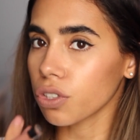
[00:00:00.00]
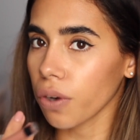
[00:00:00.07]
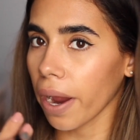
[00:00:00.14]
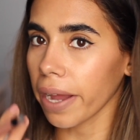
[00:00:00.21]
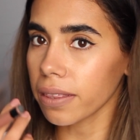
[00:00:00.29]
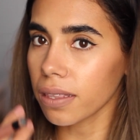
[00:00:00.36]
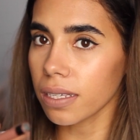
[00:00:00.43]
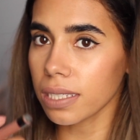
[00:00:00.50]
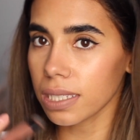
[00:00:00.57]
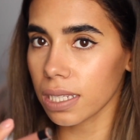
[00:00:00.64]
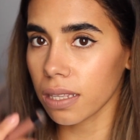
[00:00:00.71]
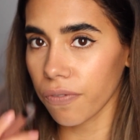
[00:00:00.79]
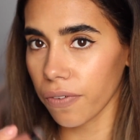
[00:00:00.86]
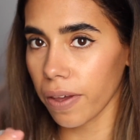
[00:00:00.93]
tried this
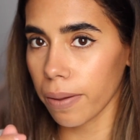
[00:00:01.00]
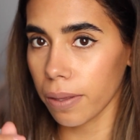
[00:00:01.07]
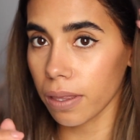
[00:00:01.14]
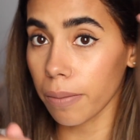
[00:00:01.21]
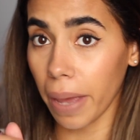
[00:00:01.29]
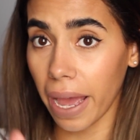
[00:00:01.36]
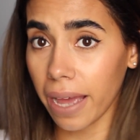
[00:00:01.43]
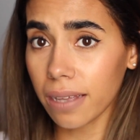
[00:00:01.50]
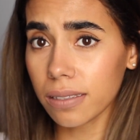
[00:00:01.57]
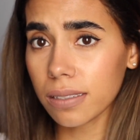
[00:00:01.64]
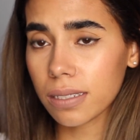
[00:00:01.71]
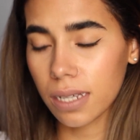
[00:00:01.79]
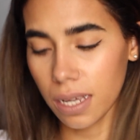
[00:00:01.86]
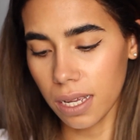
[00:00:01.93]
in the
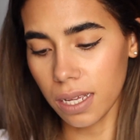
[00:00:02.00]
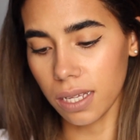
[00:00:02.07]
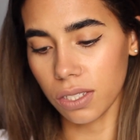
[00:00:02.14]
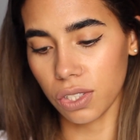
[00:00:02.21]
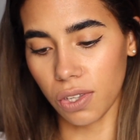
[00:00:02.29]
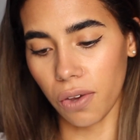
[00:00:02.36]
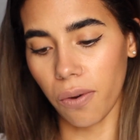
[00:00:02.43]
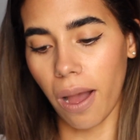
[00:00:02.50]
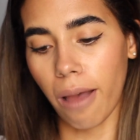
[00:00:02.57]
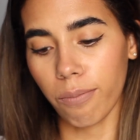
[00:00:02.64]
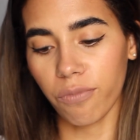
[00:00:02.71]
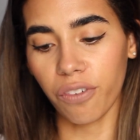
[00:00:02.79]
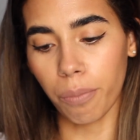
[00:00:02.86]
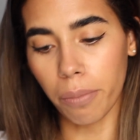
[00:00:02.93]
past, so
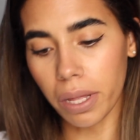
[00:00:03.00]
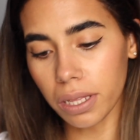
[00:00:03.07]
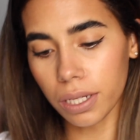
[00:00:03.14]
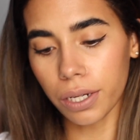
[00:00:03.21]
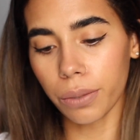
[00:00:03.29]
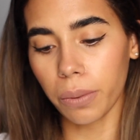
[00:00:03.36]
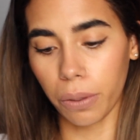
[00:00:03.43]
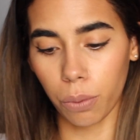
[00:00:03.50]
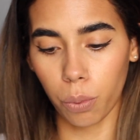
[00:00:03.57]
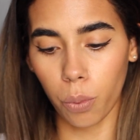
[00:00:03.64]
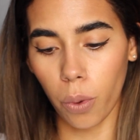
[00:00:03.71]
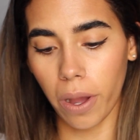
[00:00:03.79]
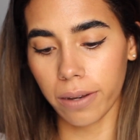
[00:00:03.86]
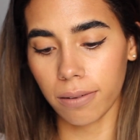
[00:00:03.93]
I'm familiar with
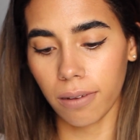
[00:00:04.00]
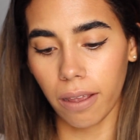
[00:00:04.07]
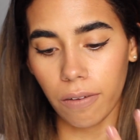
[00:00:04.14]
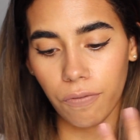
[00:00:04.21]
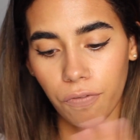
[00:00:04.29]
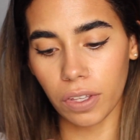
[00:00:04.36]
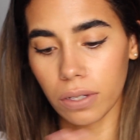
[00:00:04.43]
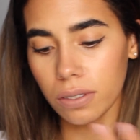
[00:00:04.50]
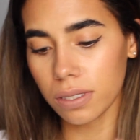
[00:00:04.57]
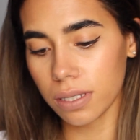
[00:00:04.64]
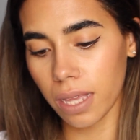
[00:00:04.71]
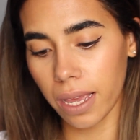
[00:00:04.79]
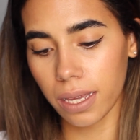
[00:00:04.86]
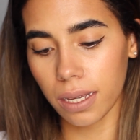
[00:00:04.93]
what it
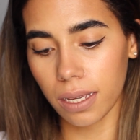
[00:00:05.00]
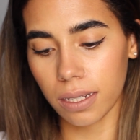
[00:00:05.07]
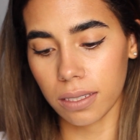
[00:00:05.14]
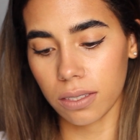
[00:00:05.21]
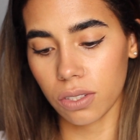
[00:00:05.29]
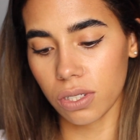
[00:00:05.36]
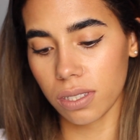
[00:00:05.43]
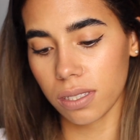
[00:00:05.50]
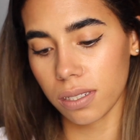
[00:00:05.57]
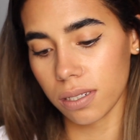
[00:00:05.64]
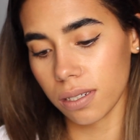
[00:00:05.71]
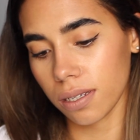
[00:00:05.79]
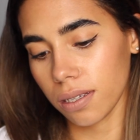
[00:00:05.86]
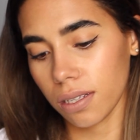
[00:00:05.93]
feels like. It's
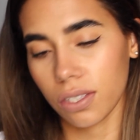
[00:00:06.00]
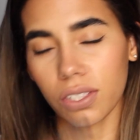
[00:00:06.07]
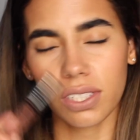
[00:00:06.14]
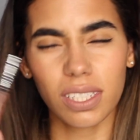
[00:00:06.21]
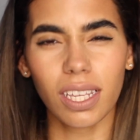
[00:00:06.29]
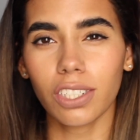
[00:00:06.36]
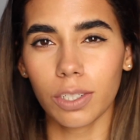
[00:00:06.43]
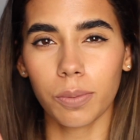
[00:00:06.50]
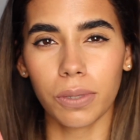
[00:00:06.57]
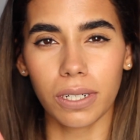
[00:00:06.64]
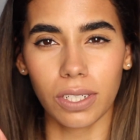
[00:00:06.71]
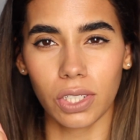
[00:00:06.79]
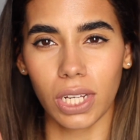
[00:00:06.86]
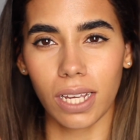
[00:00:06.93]
such a
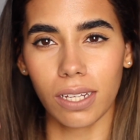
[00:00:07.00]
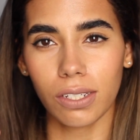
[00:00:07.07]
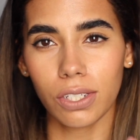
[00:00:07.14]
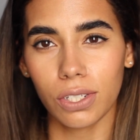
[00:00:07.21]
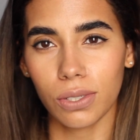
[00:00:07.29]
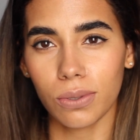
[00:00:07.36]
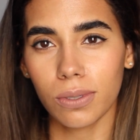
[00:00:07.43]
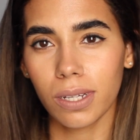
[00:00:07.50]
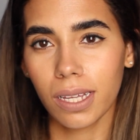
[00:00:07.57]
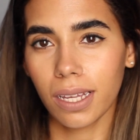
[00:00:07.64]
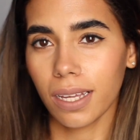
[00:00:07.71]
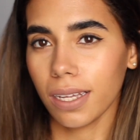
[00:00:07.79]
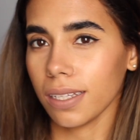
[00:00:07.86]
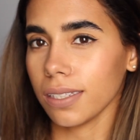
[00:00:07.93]
pretty shade too.
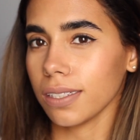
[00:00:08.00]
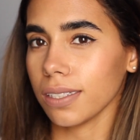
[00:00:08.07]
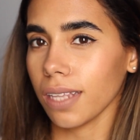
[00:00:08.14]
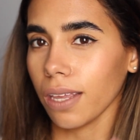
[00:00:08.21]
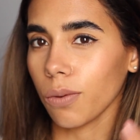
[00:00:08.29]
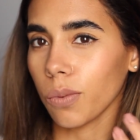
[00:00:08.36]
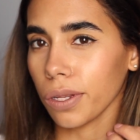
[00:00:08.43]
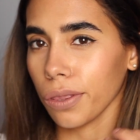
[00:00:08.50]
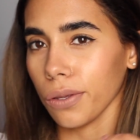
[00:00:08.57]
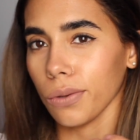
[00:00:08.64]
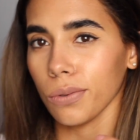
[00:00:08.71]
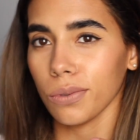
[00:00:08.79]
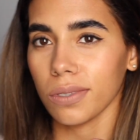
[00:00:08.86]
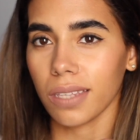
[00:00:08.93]
It's like one of
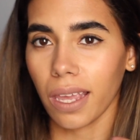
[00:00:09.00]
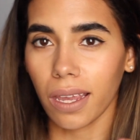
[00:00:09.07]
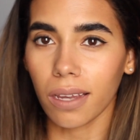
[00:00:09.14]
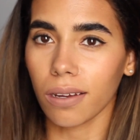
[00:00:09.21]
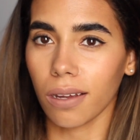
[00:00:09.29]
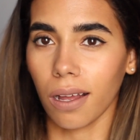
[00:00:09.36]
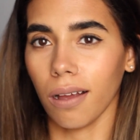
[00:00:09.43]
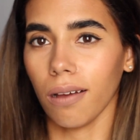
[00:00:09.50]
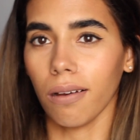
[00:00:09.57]
those like